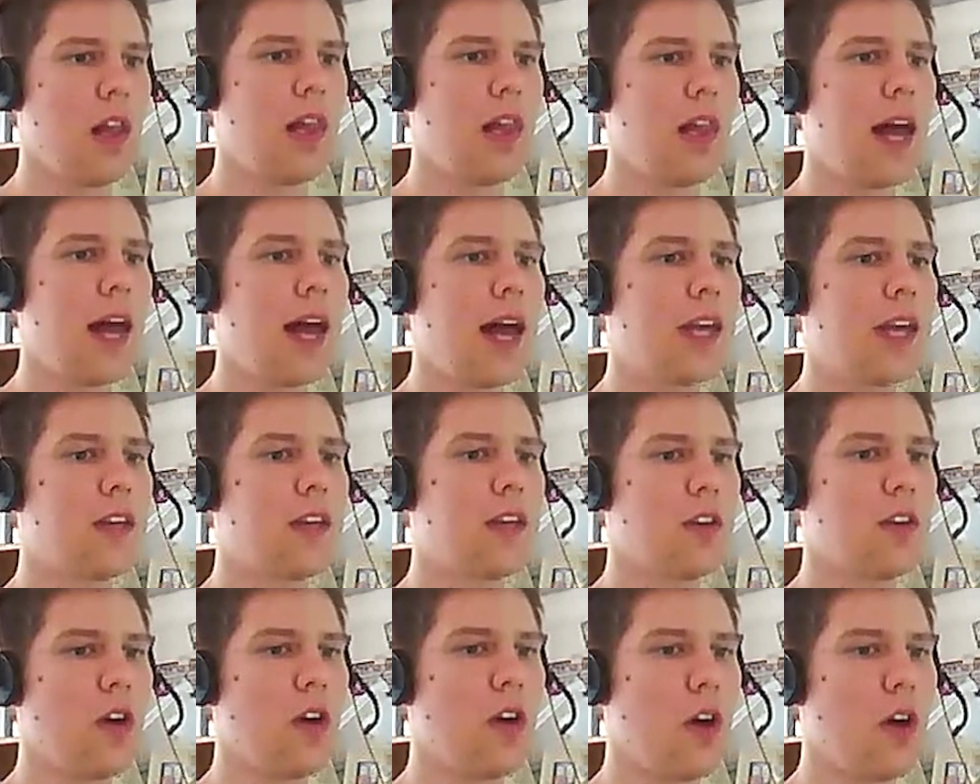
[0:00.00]

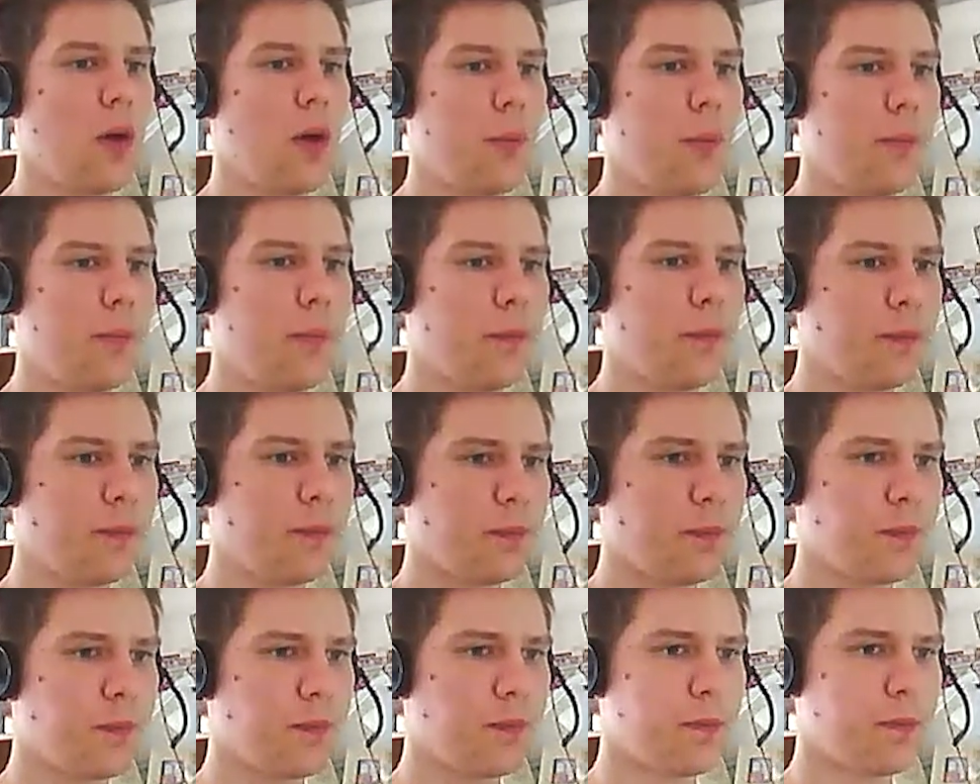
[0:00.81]
Like um,
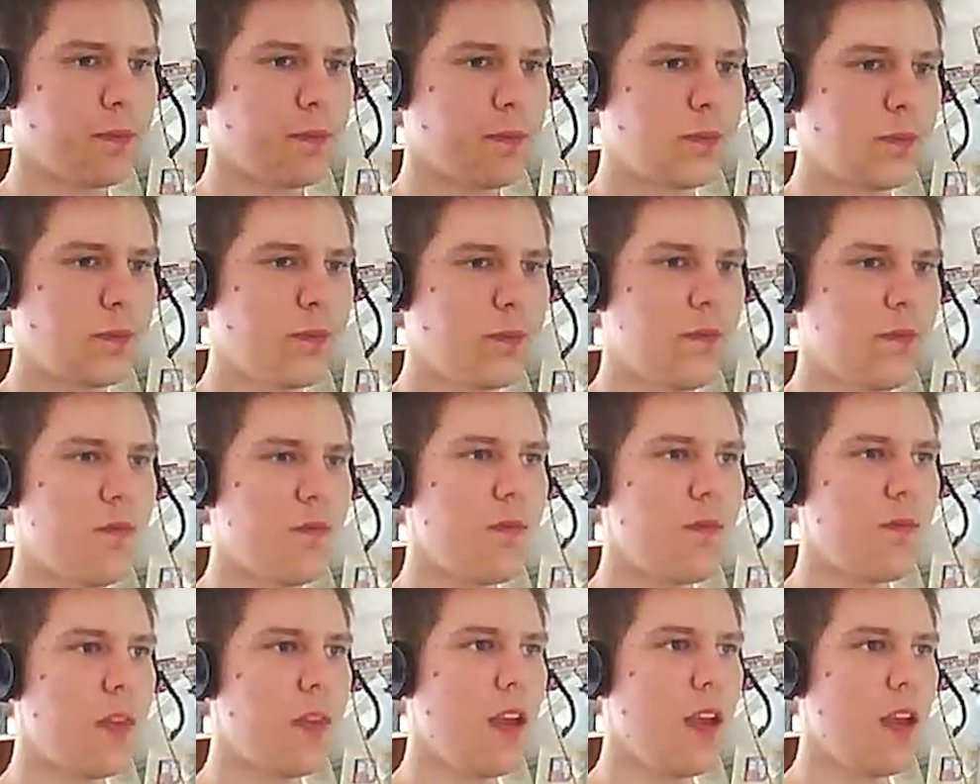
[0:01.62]

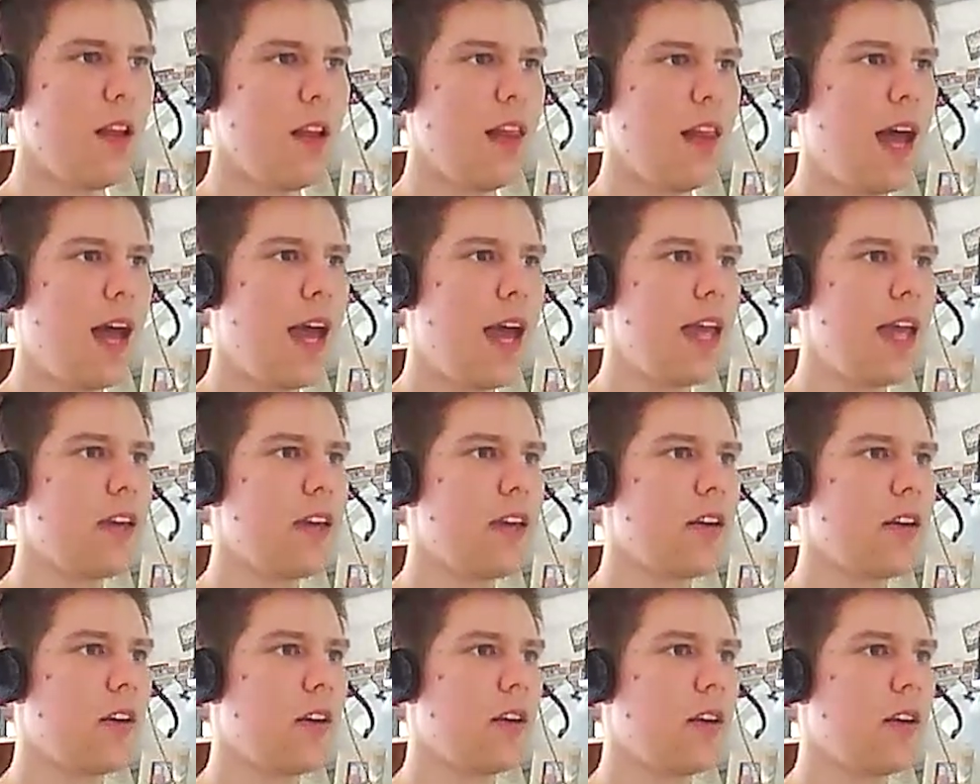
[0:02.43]

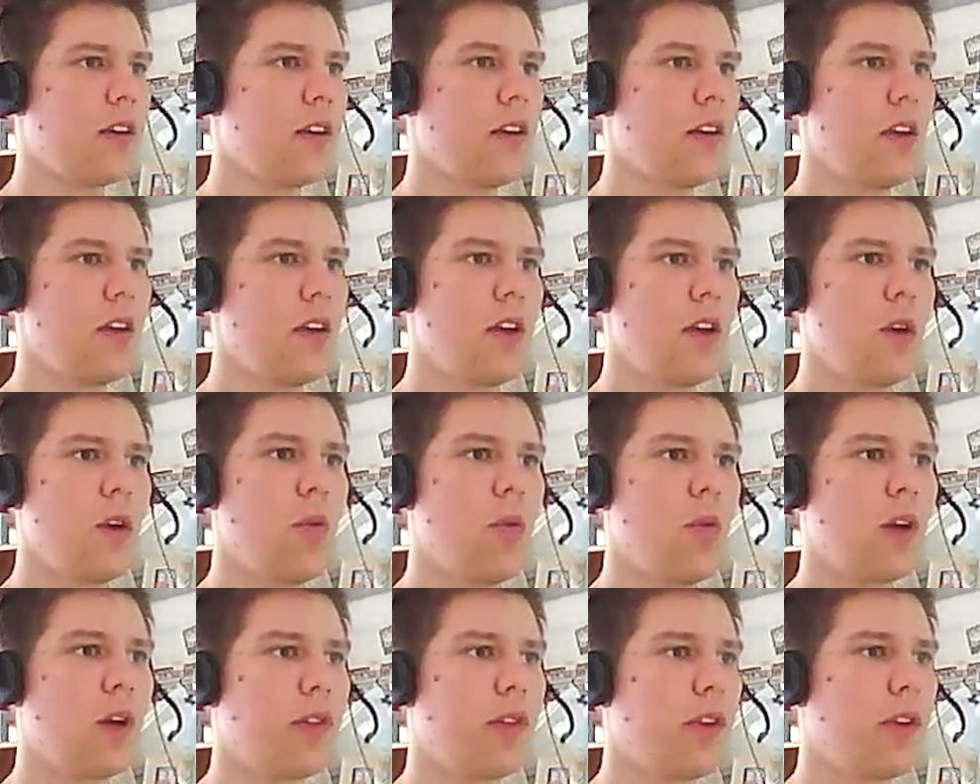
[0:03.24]
like uh,
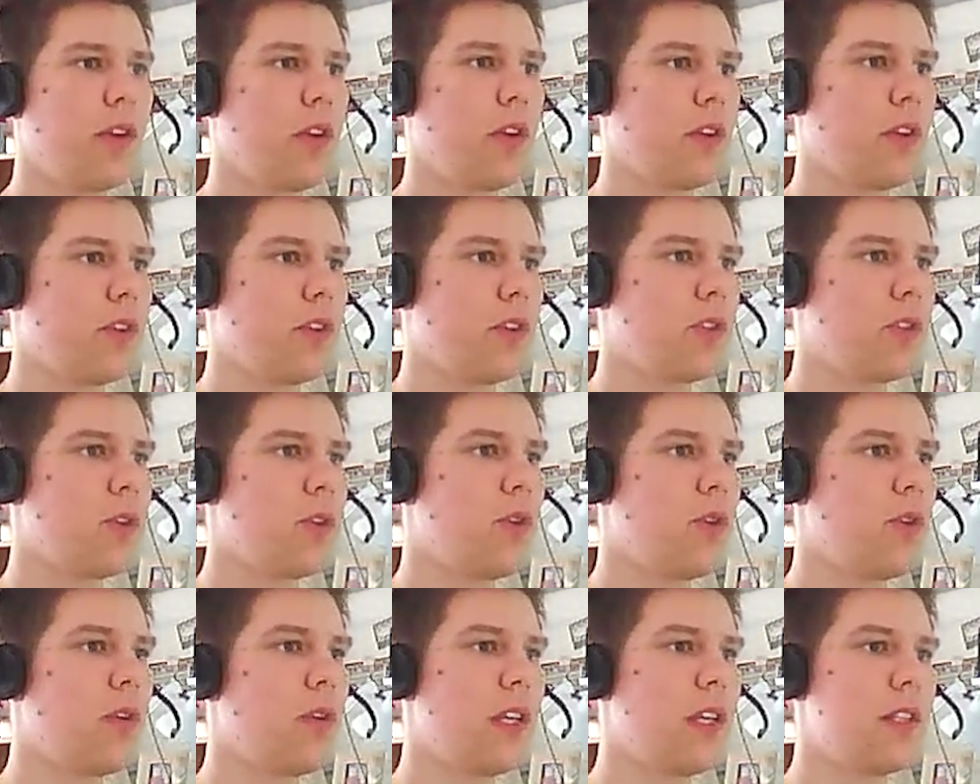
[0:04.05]
one of the
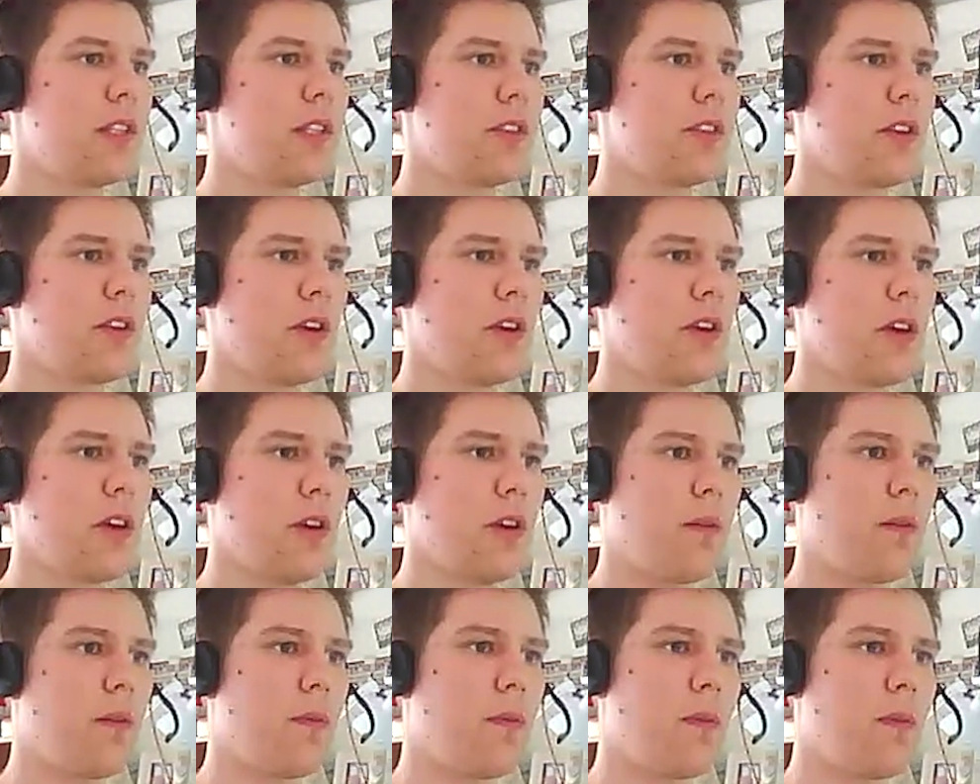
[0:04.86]
servers
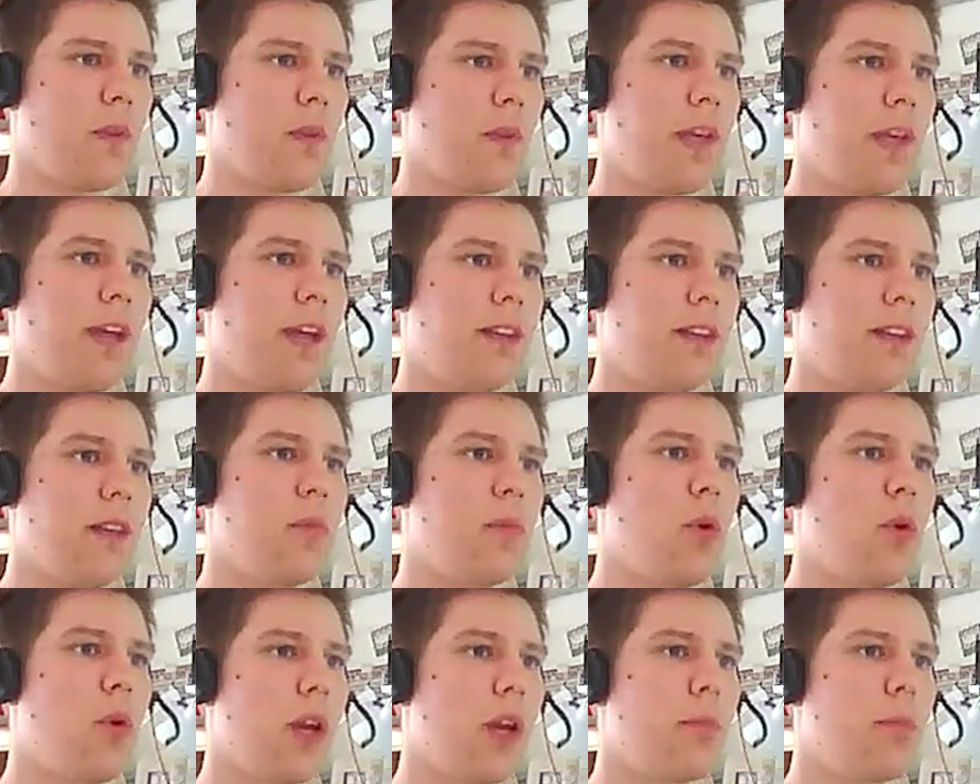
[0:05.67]
uh,
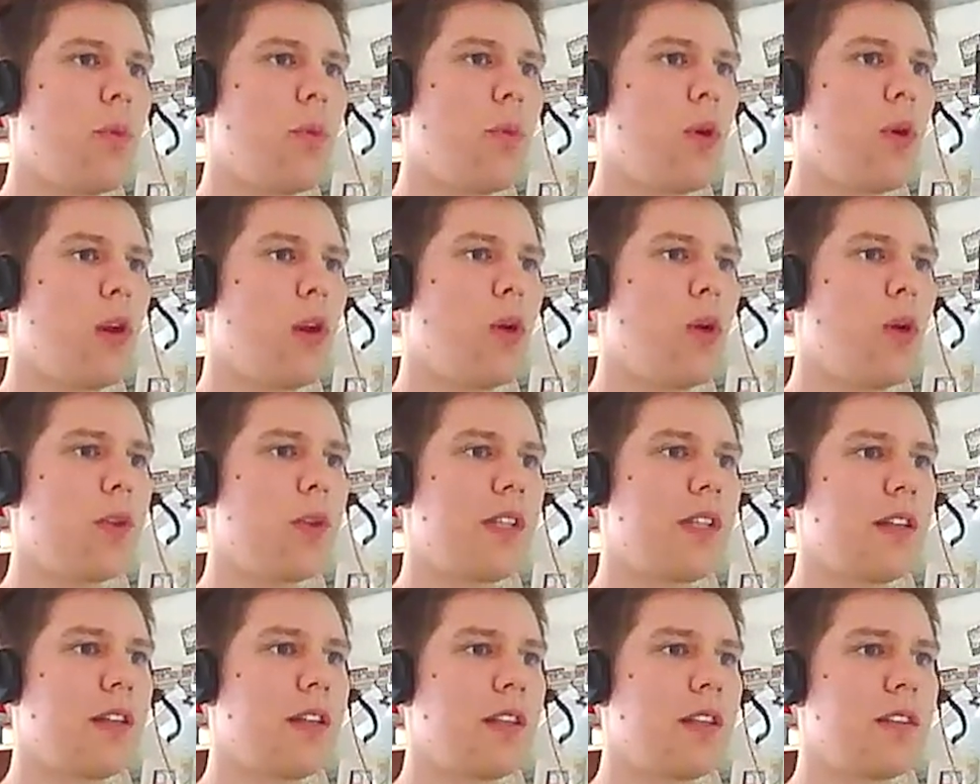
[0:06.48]
getting more and more
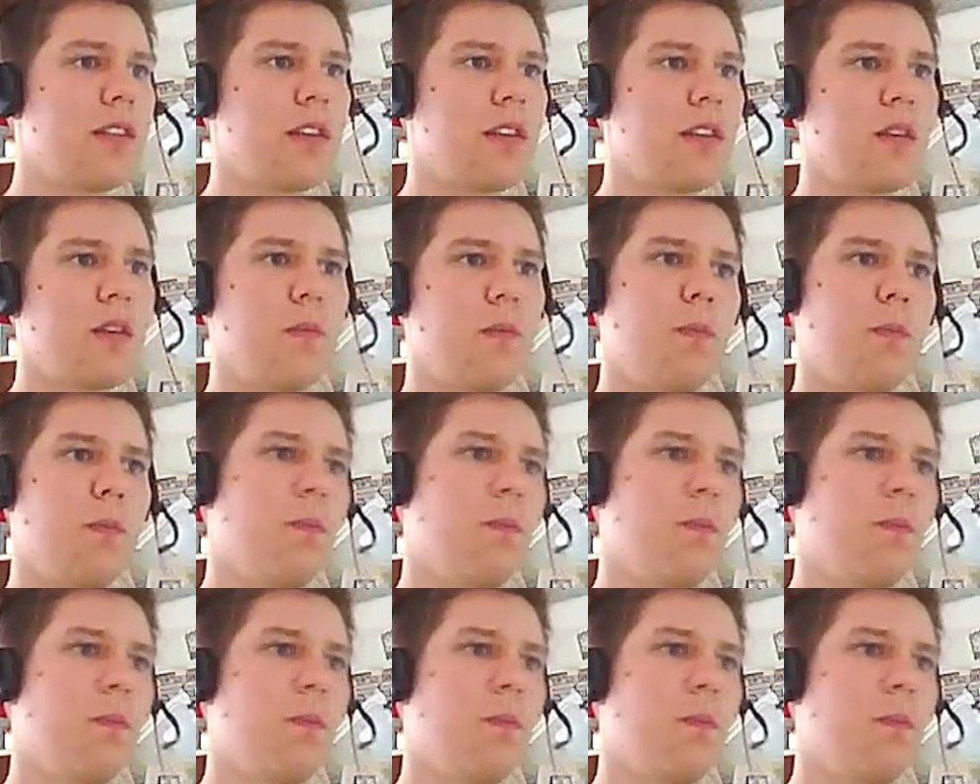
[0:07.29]
loads and it's